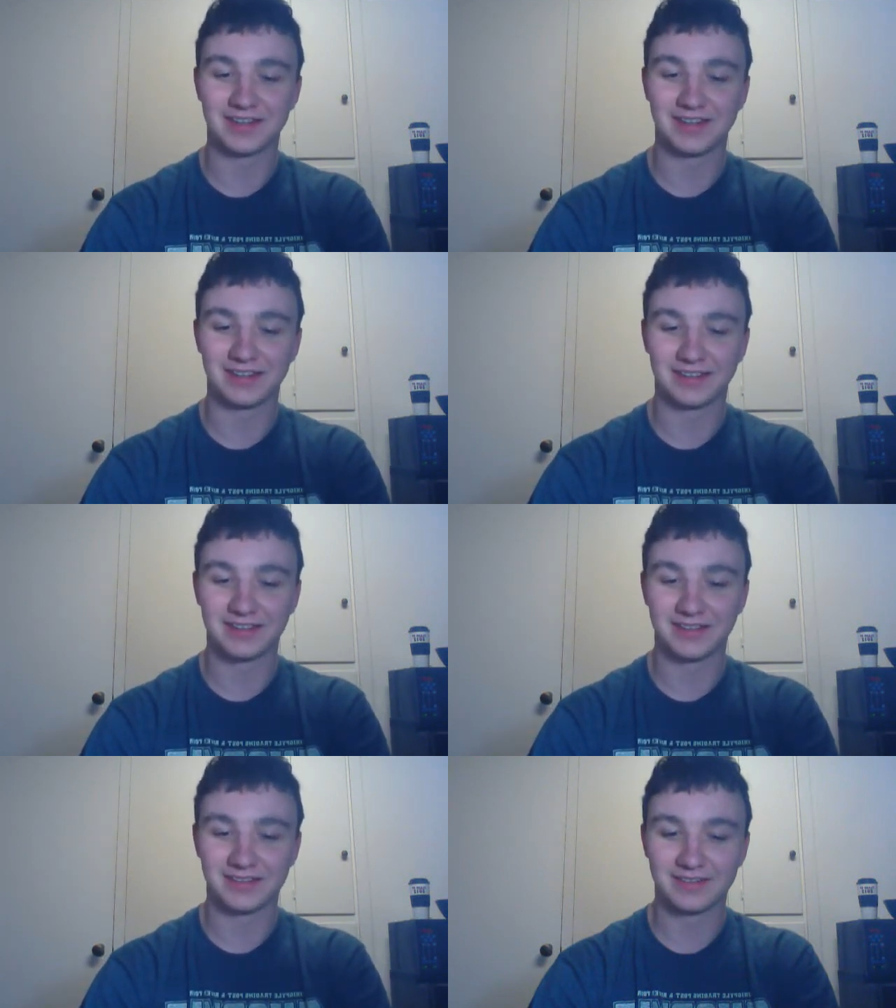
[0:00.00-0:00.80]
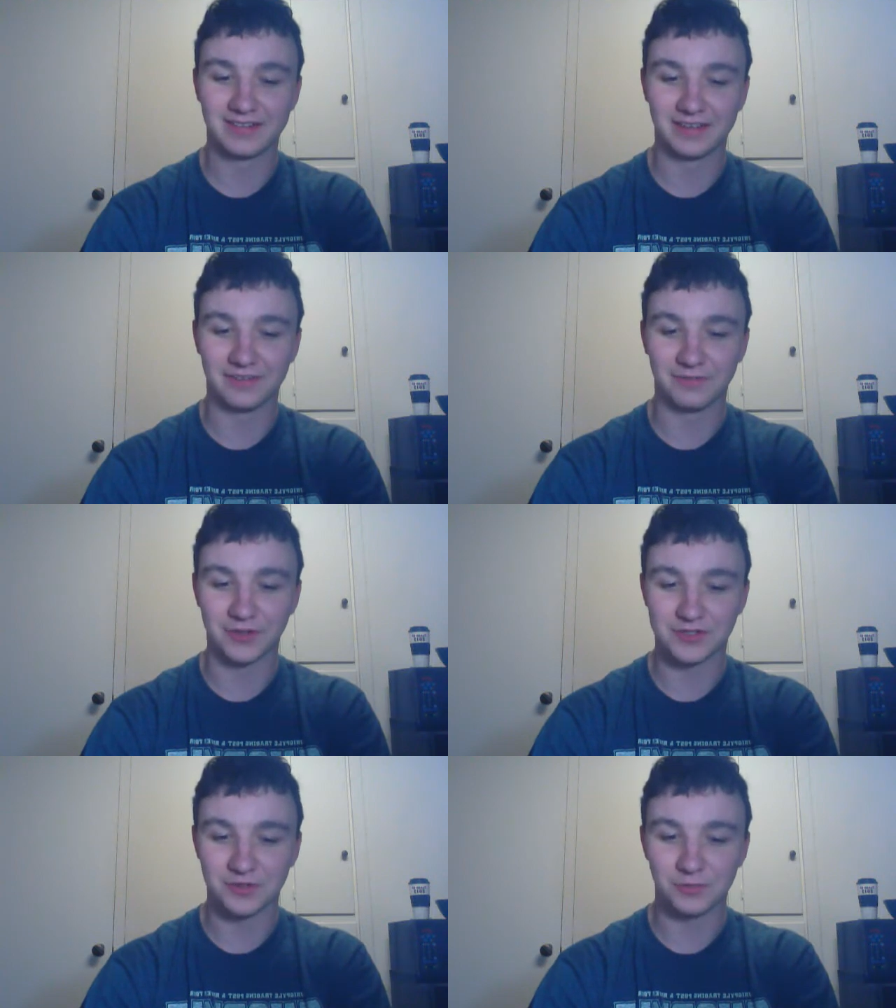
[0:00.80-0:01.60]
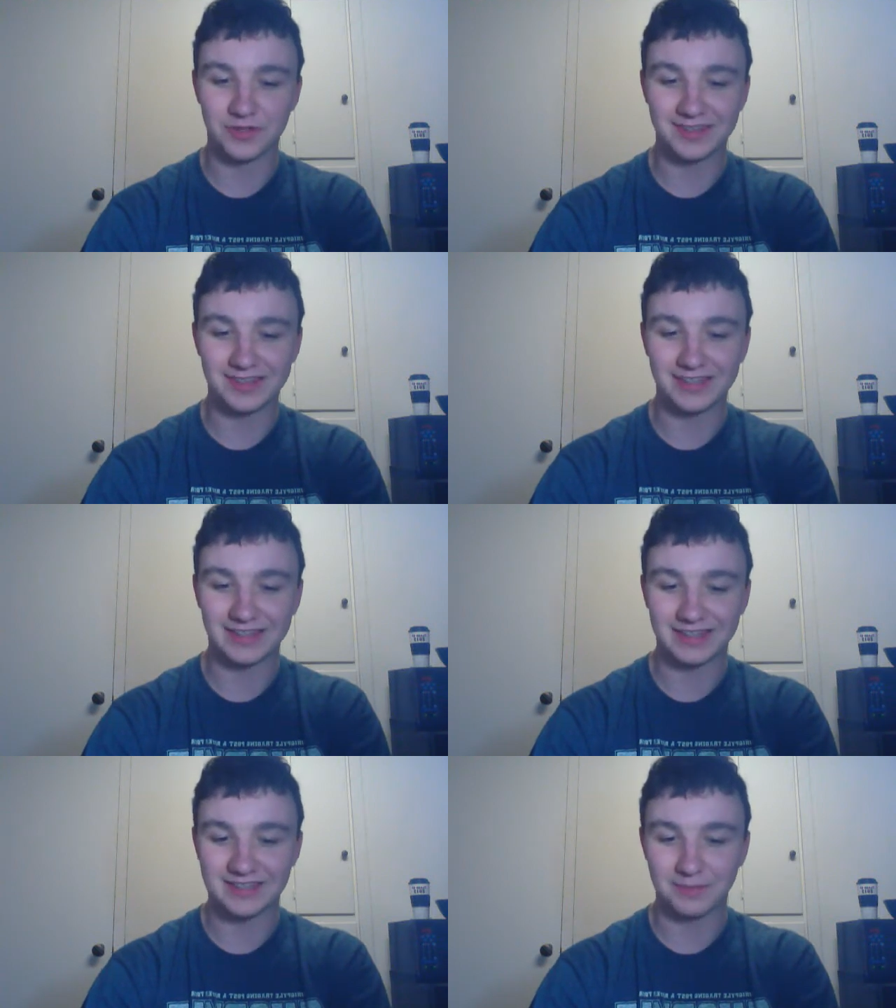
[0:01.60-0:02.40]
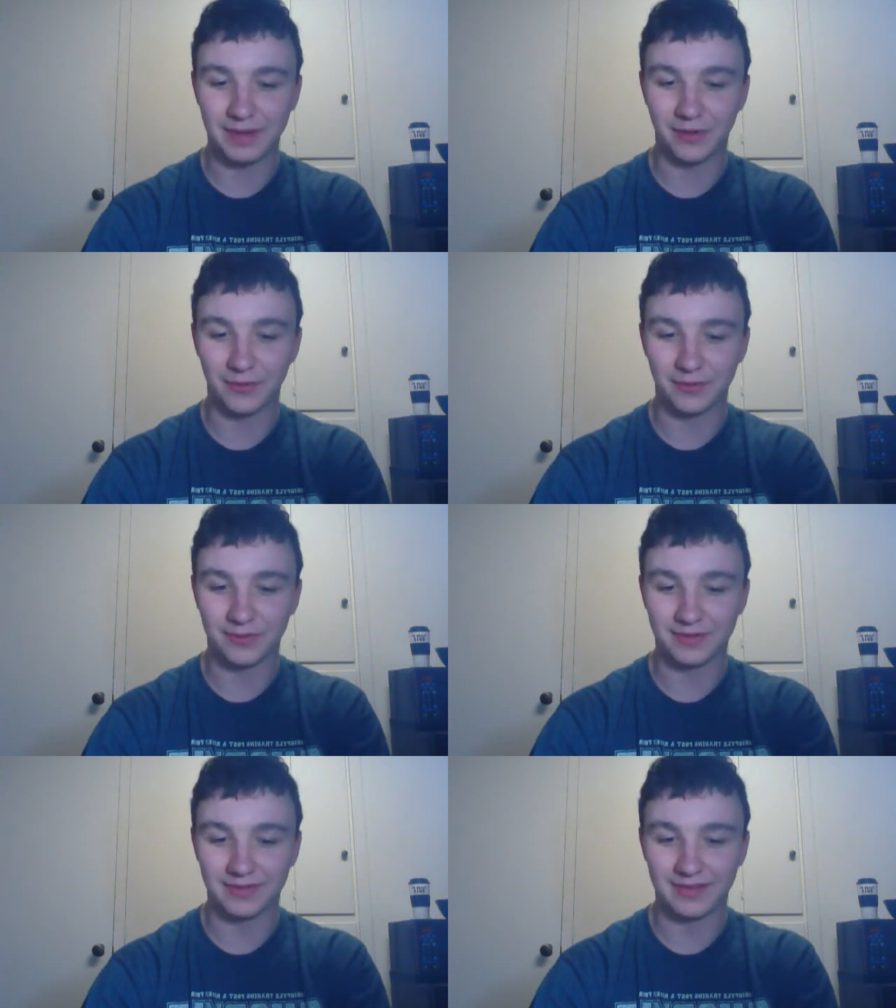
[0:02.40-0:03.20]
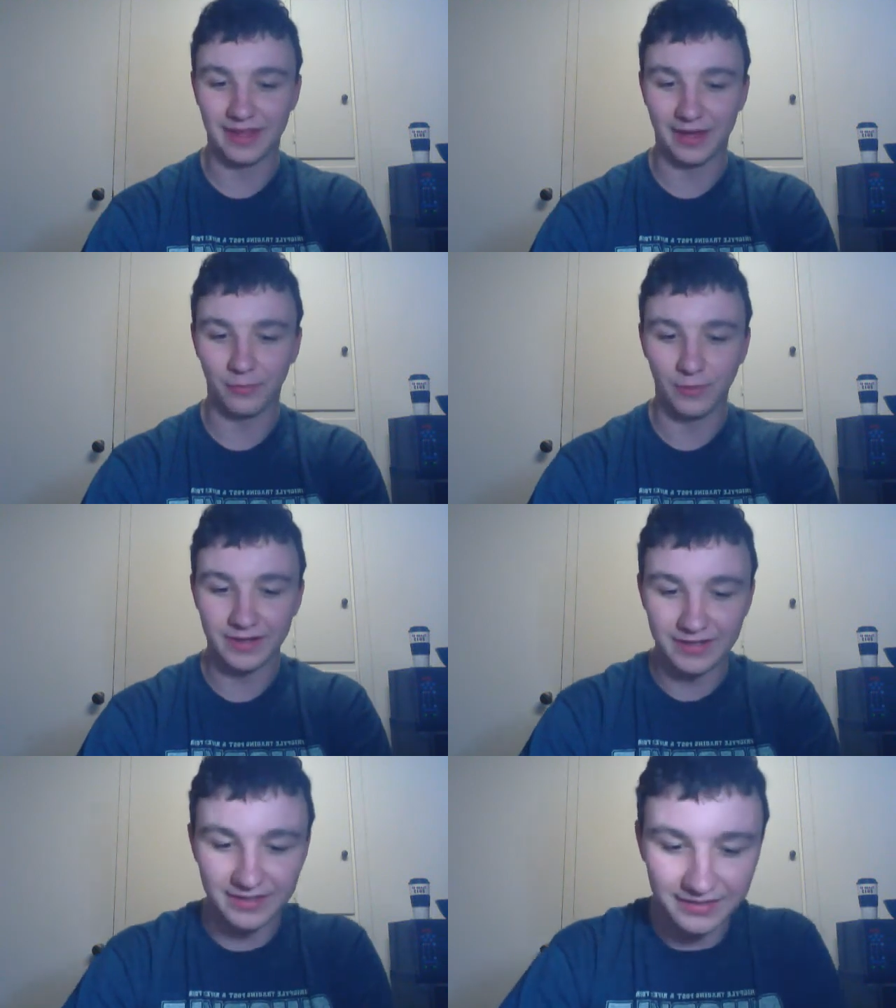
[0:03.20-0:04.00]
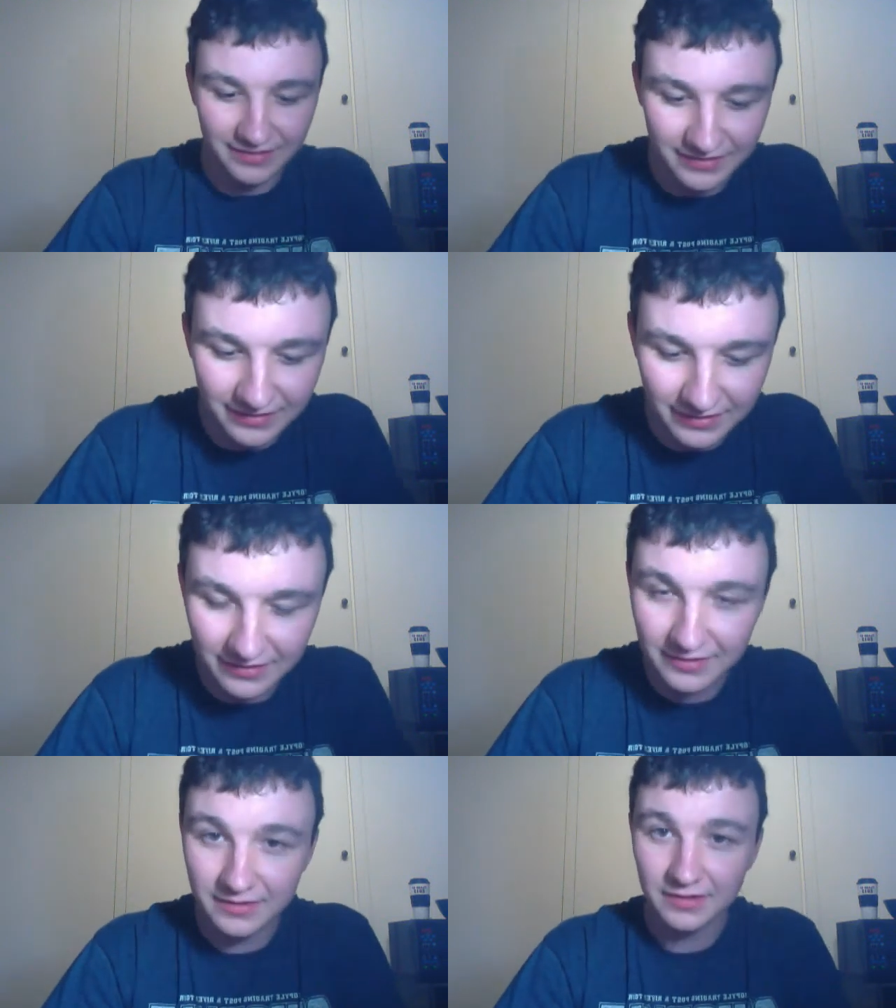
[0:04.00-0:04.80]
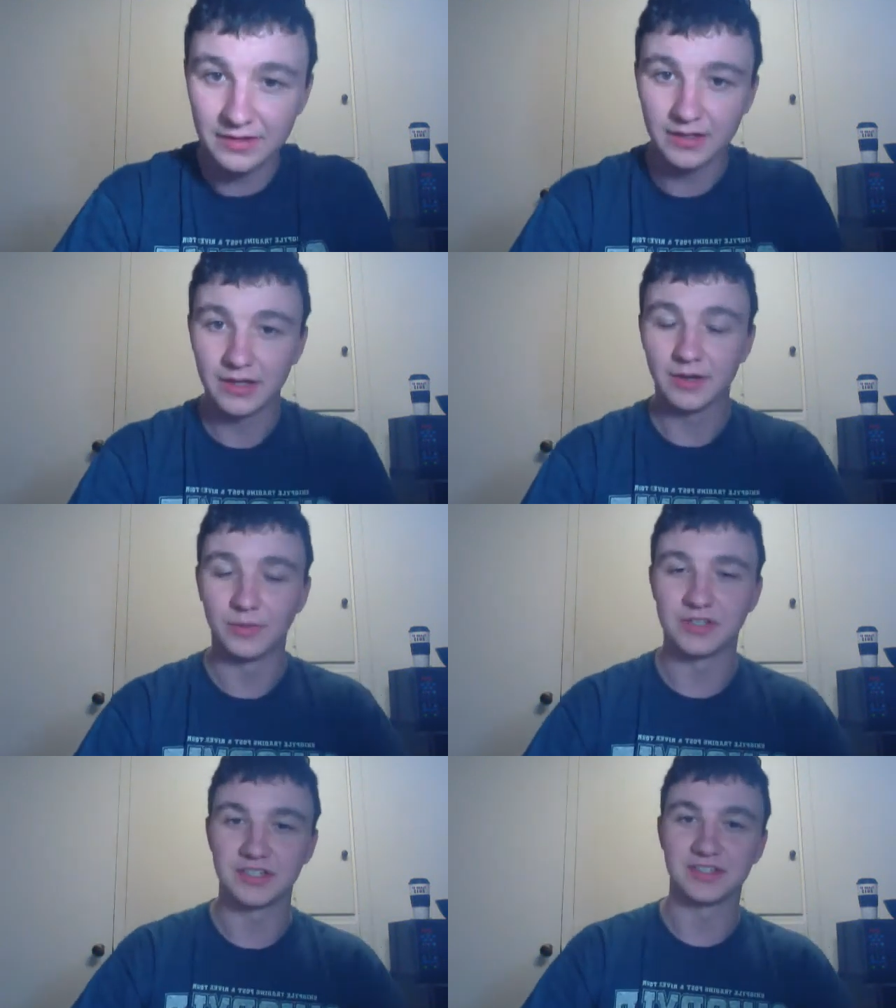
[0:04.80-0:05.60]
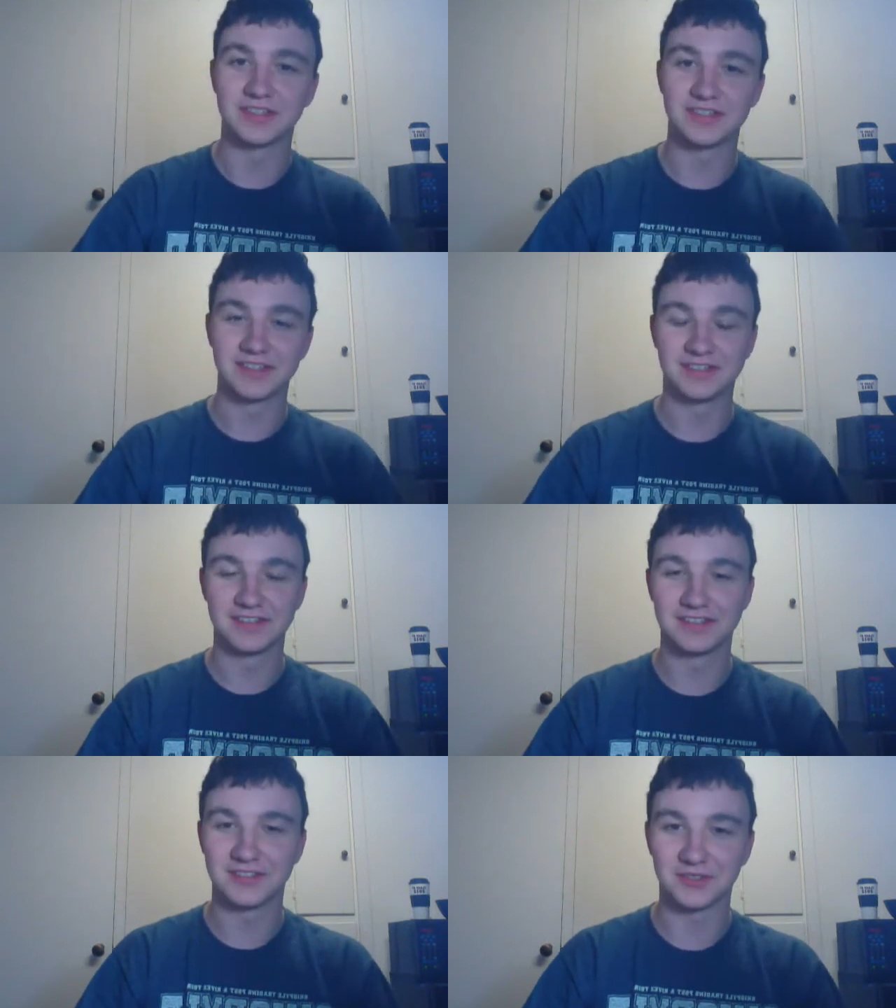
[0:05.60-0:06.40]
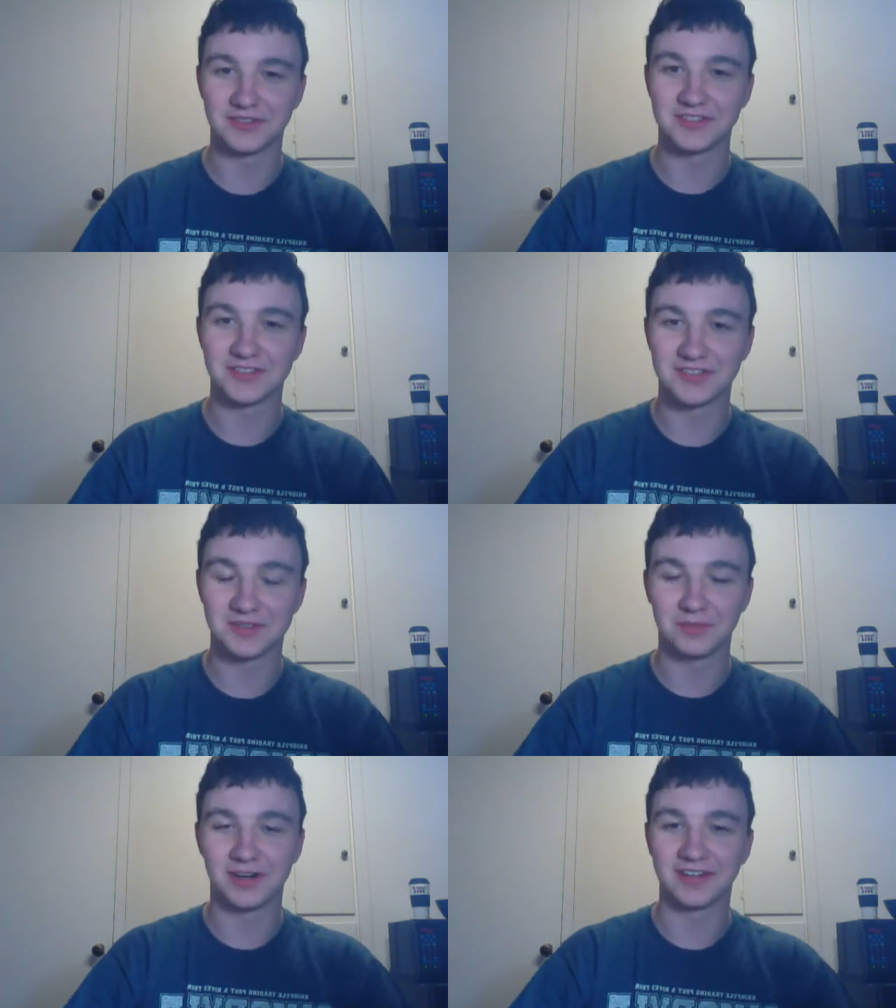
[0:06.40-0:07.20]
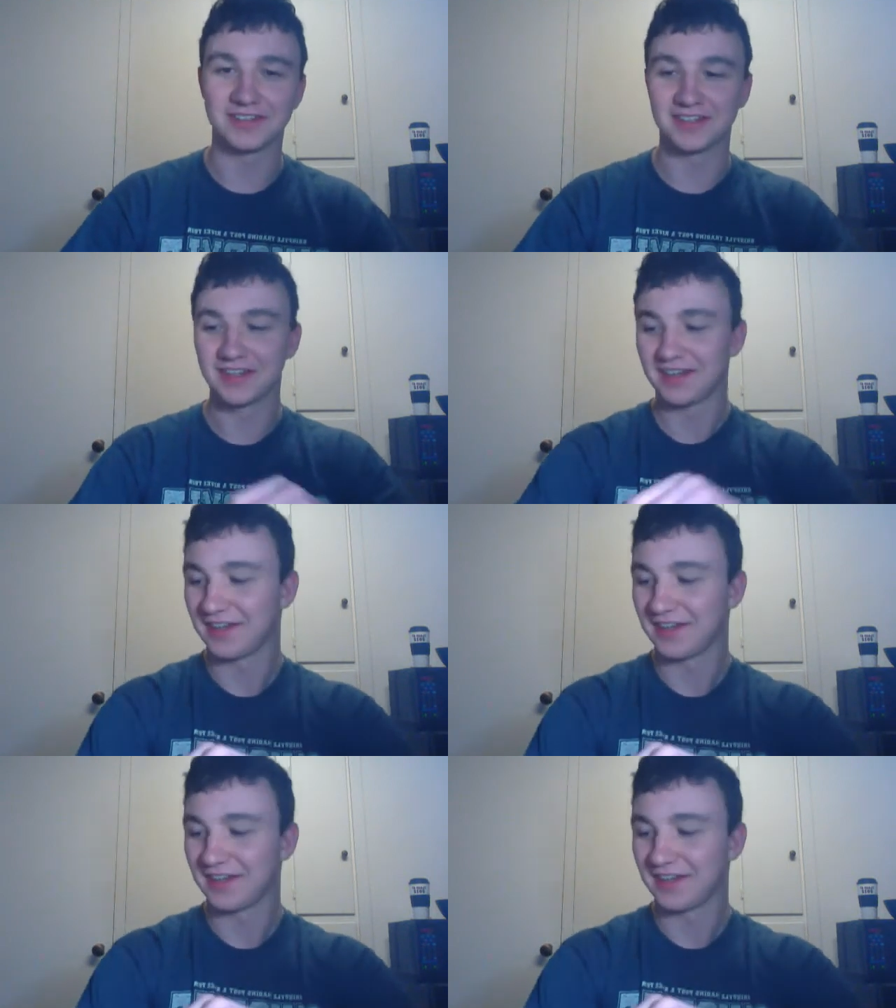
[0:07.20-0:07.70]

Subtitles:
Like at first you wouldn't think that it's about that, what it is, which is, so it's just surprising.